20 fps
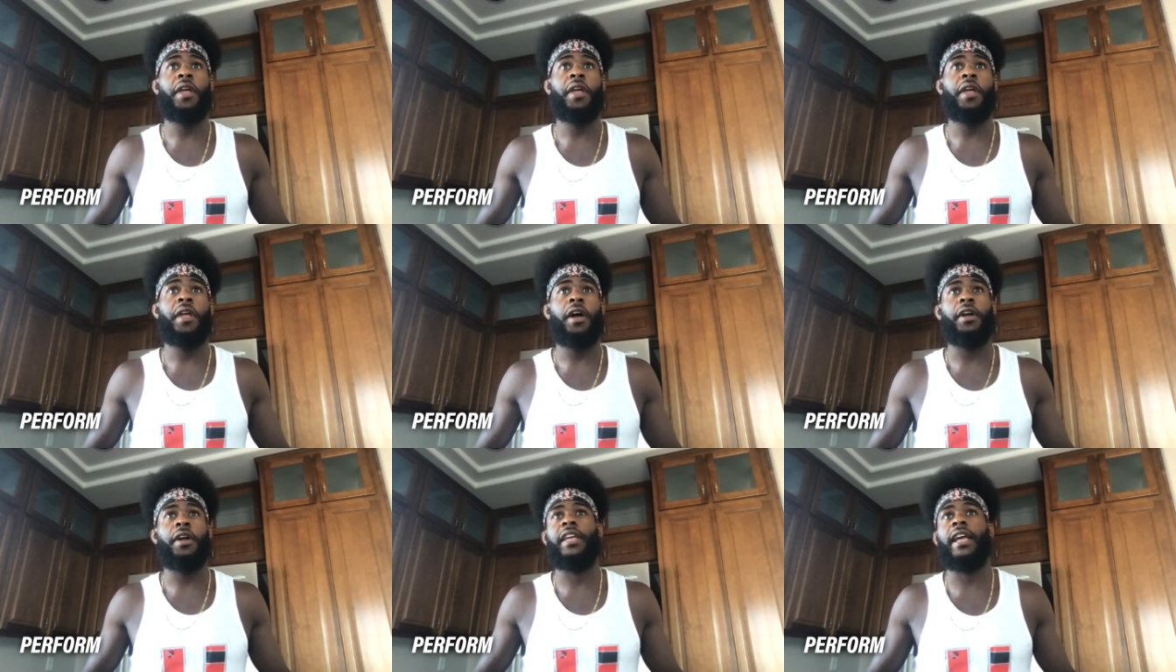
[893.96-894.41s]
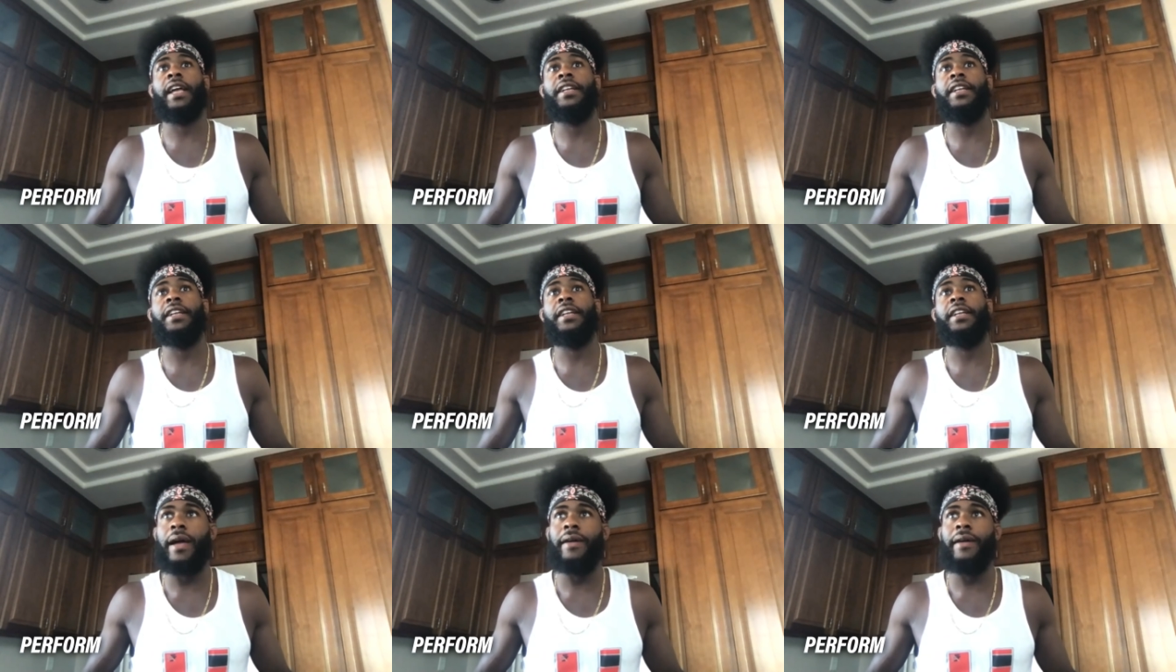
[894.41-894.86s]

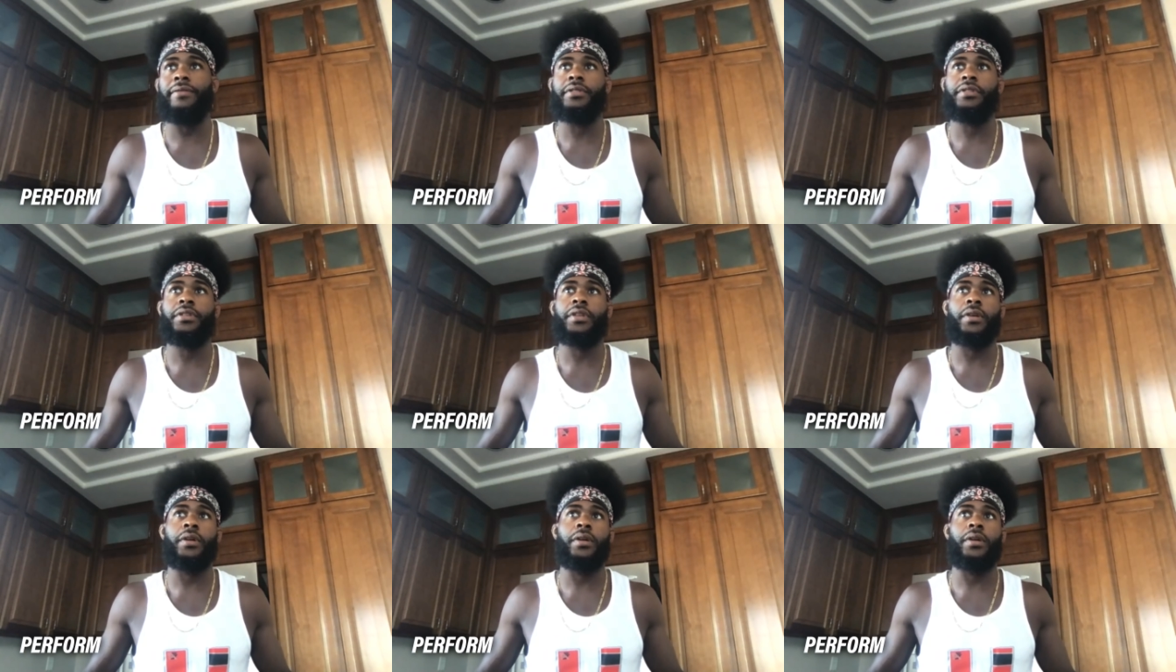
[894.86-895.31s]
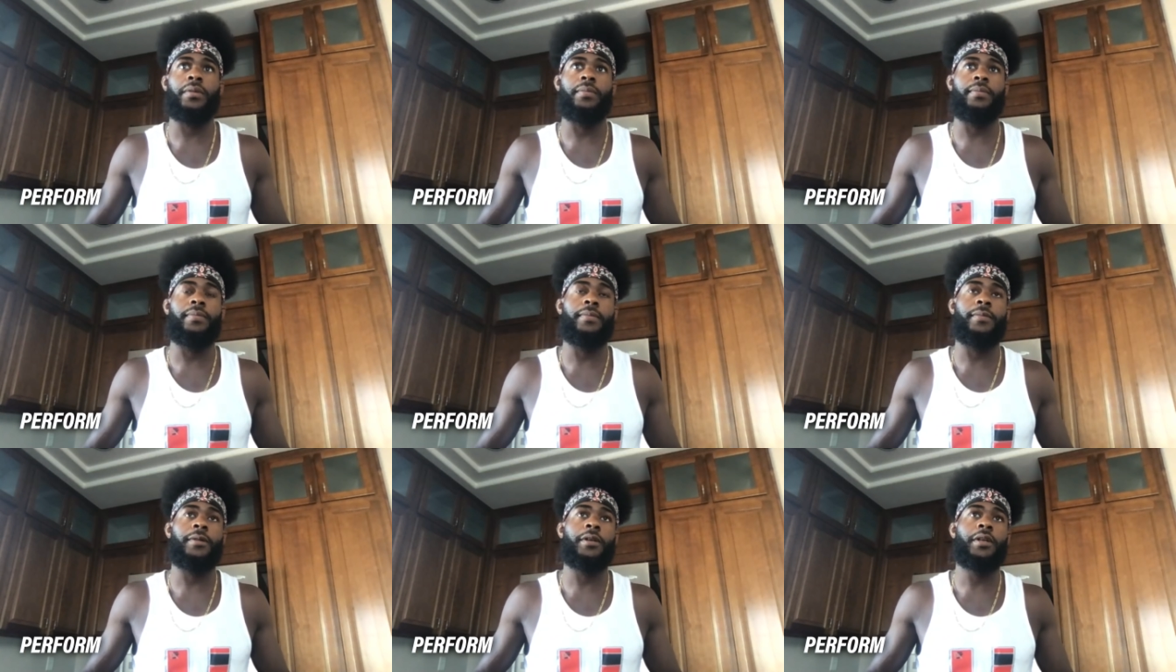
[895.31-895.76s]
occasionally I'll have
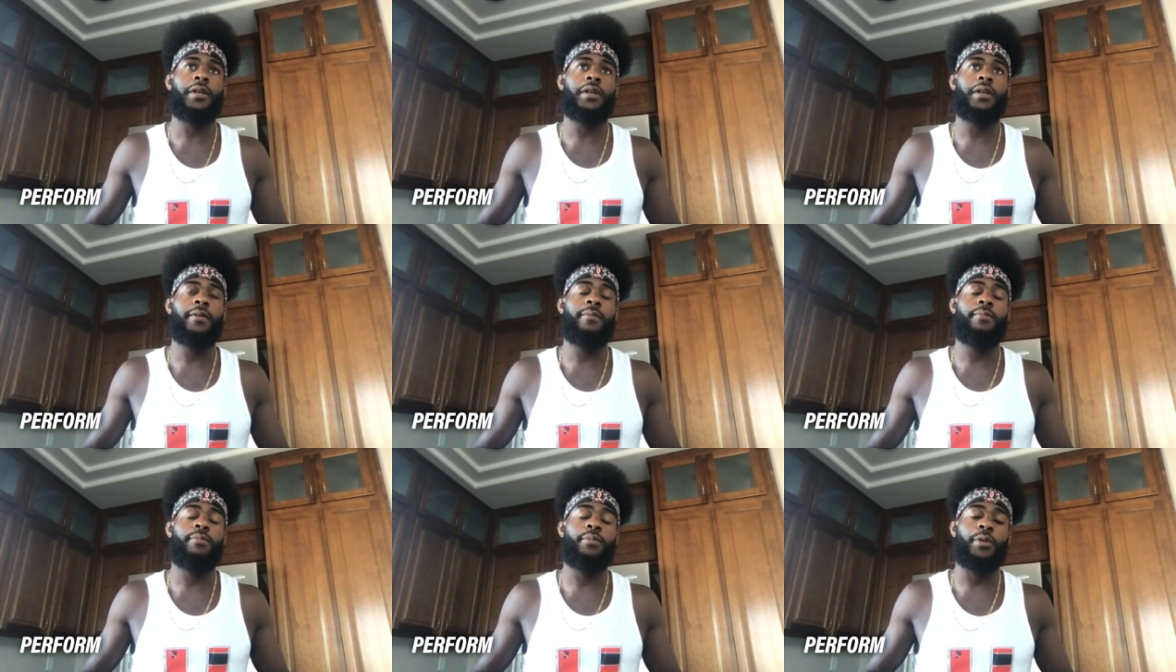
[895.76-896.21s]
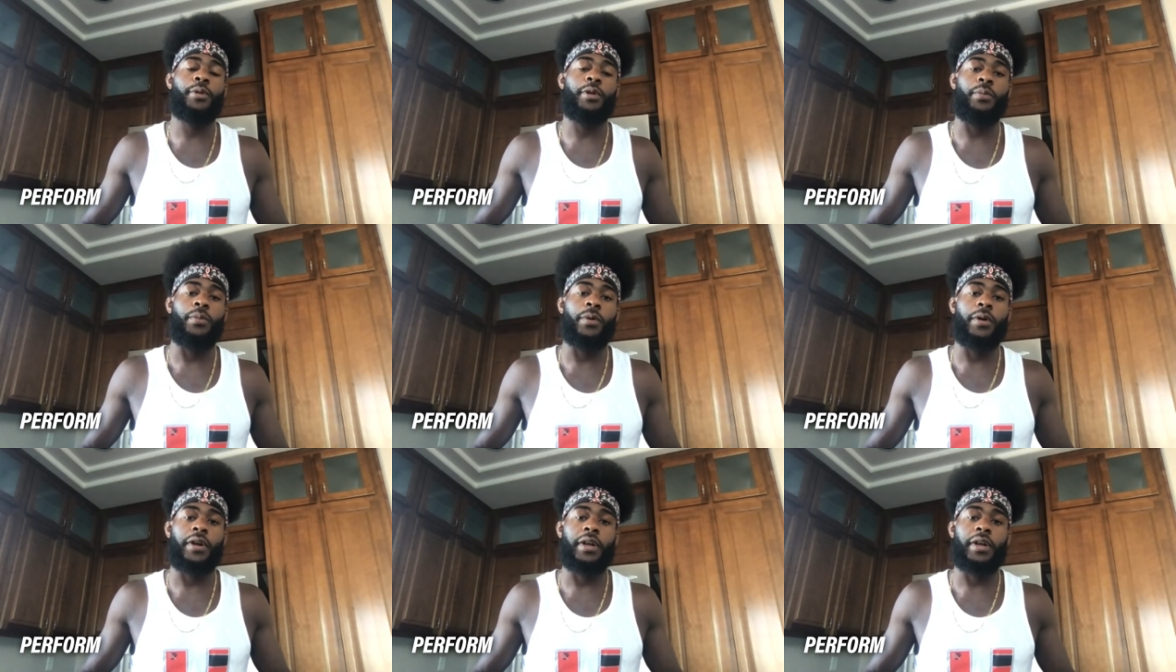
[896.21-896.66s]
some
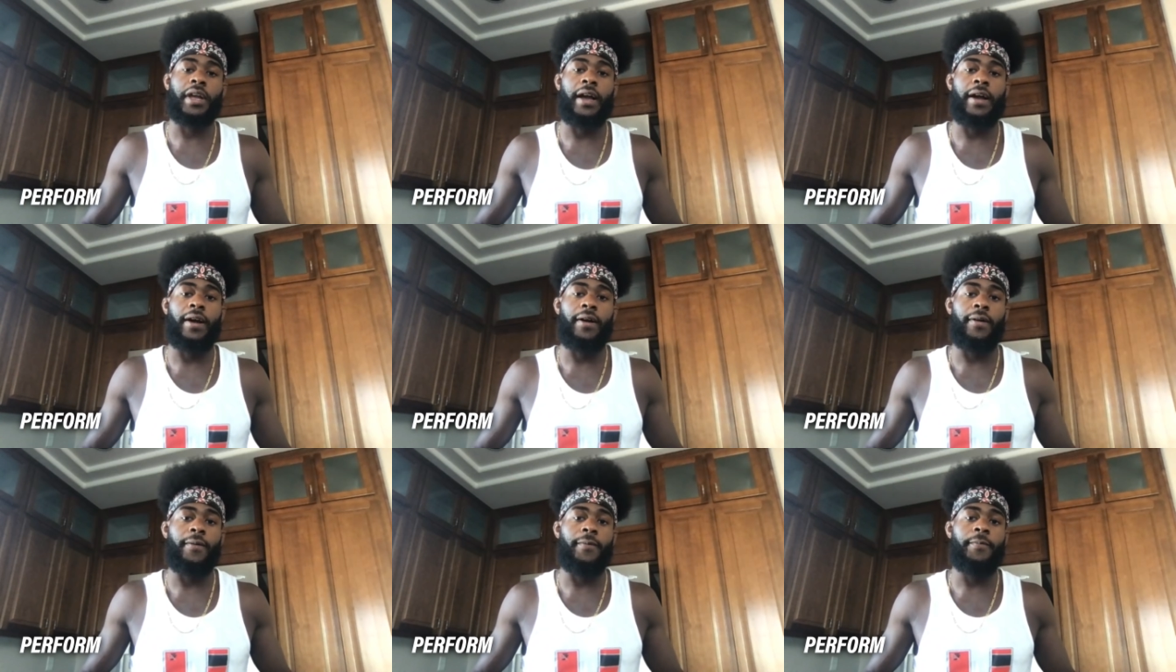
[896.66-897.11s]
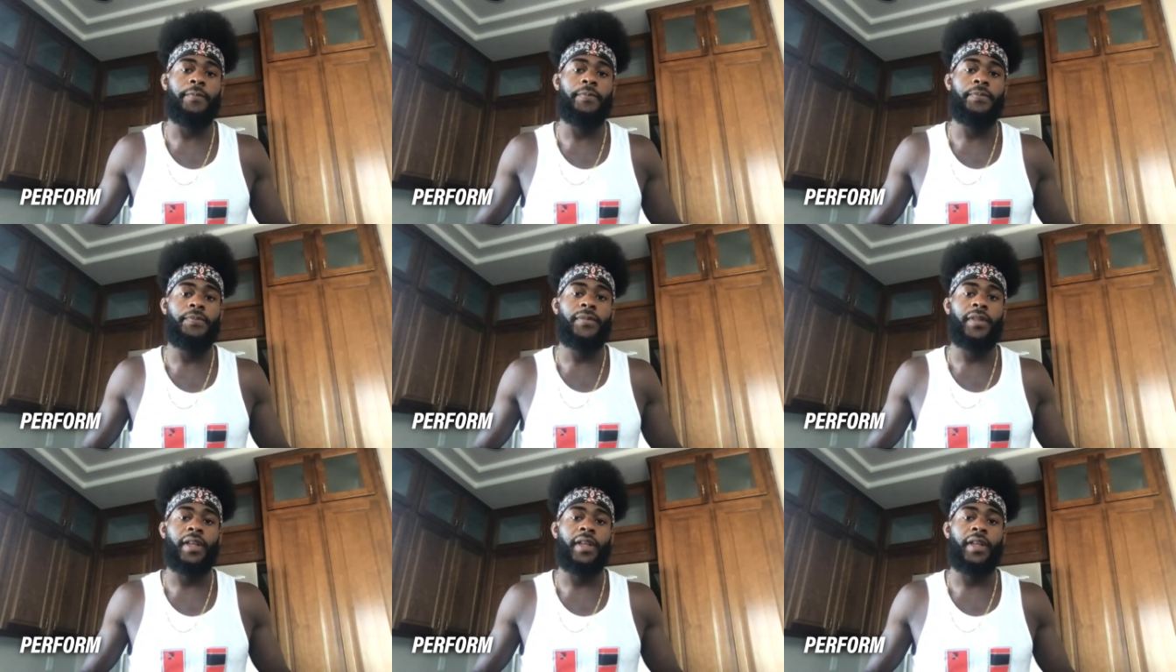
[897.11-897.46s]
pre-workout